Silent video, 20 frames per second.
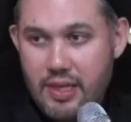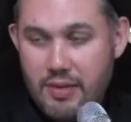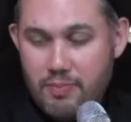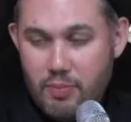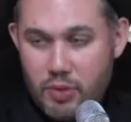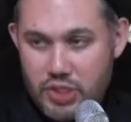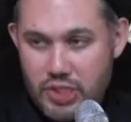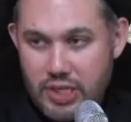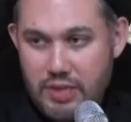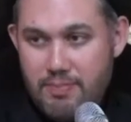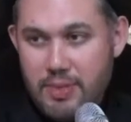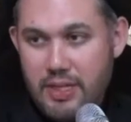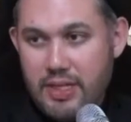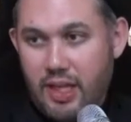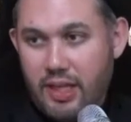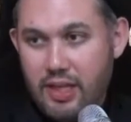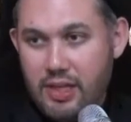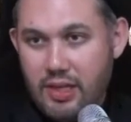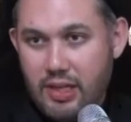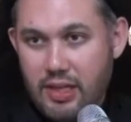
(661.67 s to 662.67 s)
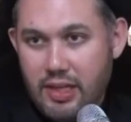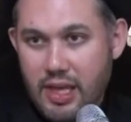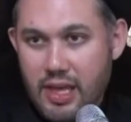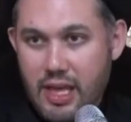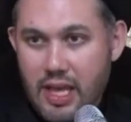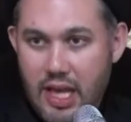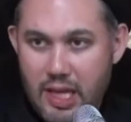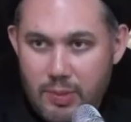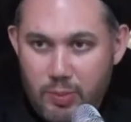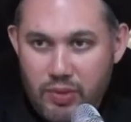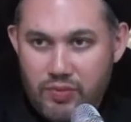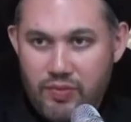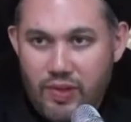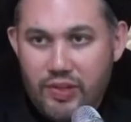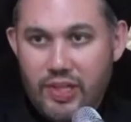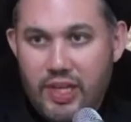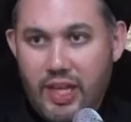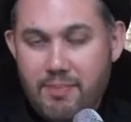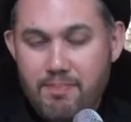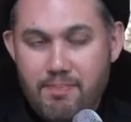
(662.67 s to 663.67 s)
Muslim bin Aqil, Abu
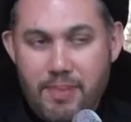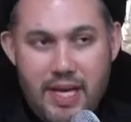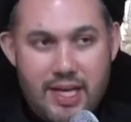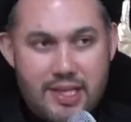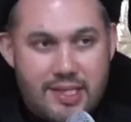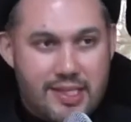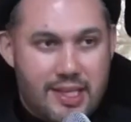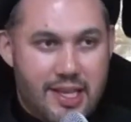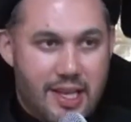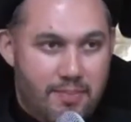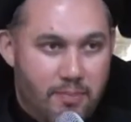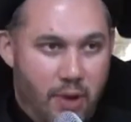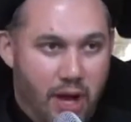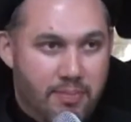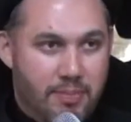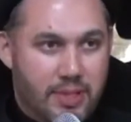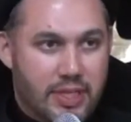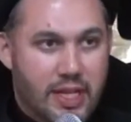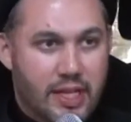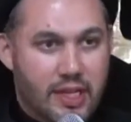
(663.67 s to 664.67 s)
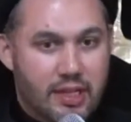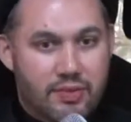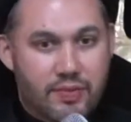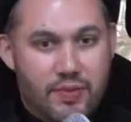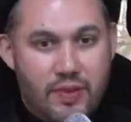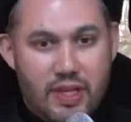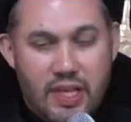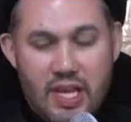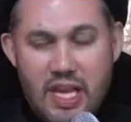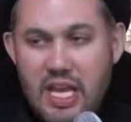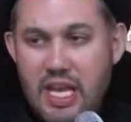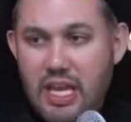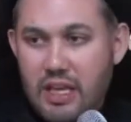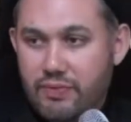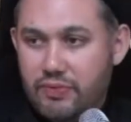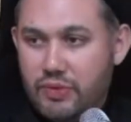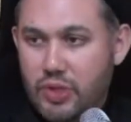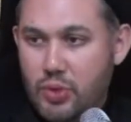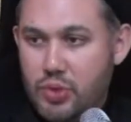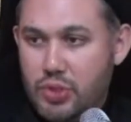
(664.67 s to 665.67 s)
al-Fadl Abbas, Muhammad Hanafiya.
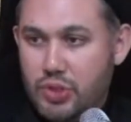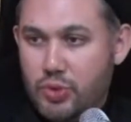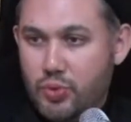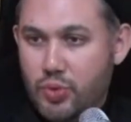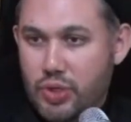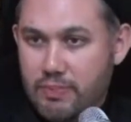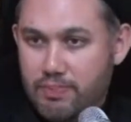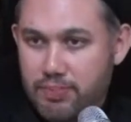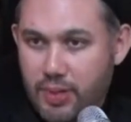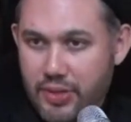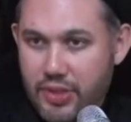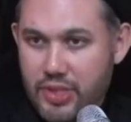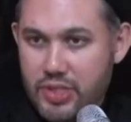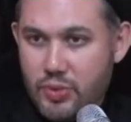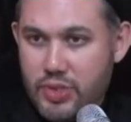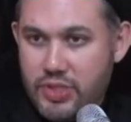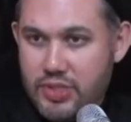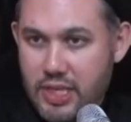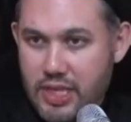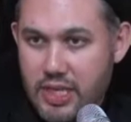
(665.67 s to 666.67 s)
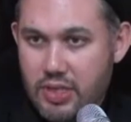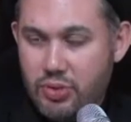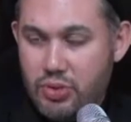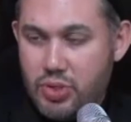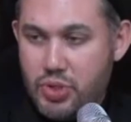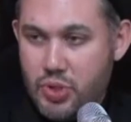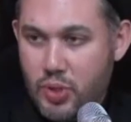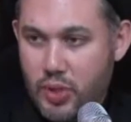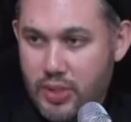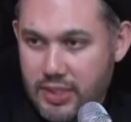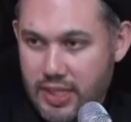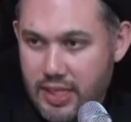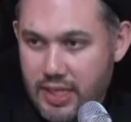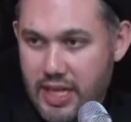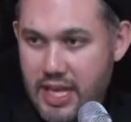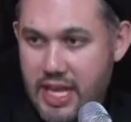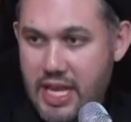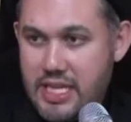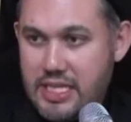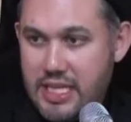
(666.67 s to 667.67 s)
If those three brothers with Sayyid al-Shuhada
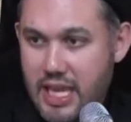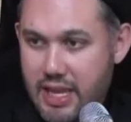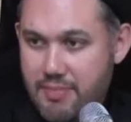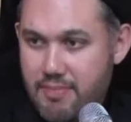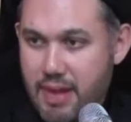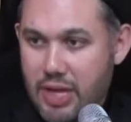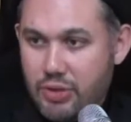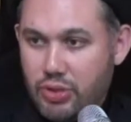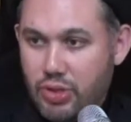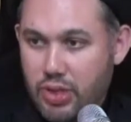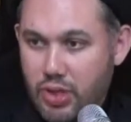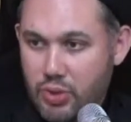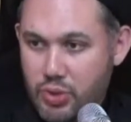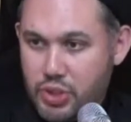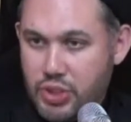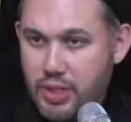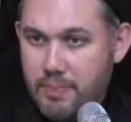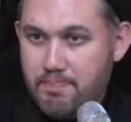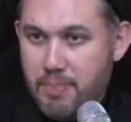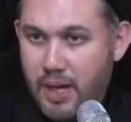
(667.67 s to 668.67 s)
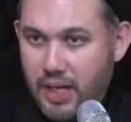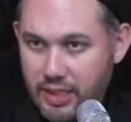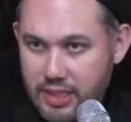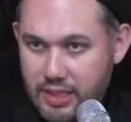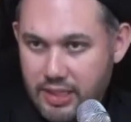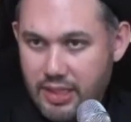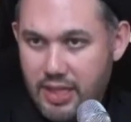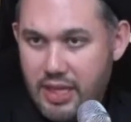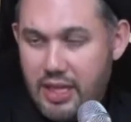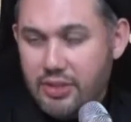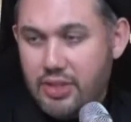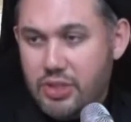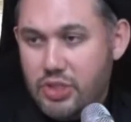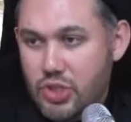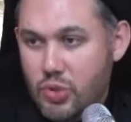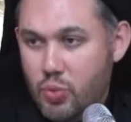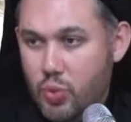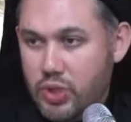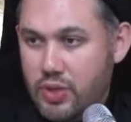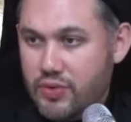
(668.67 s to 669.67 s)
came out close to Baqi, then
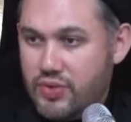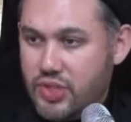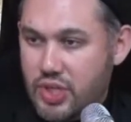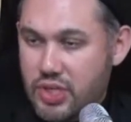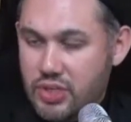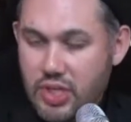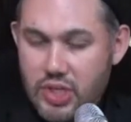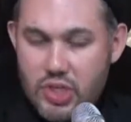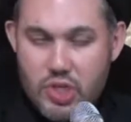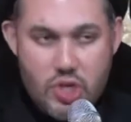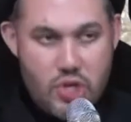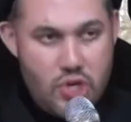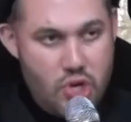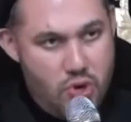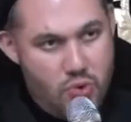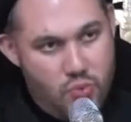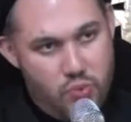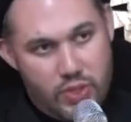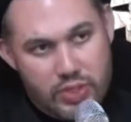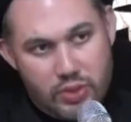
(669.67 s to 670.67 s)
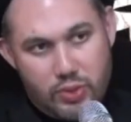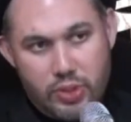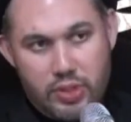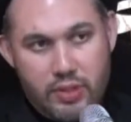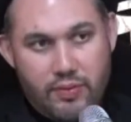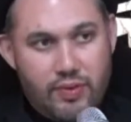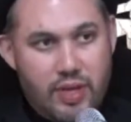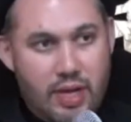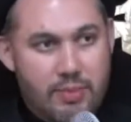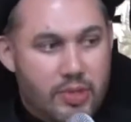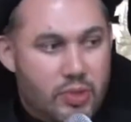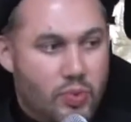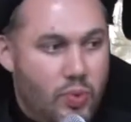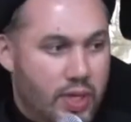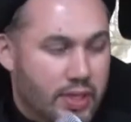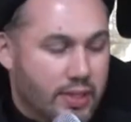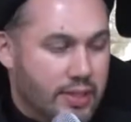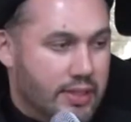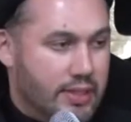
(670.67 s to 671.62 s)
you would have seen that no one could have come and won.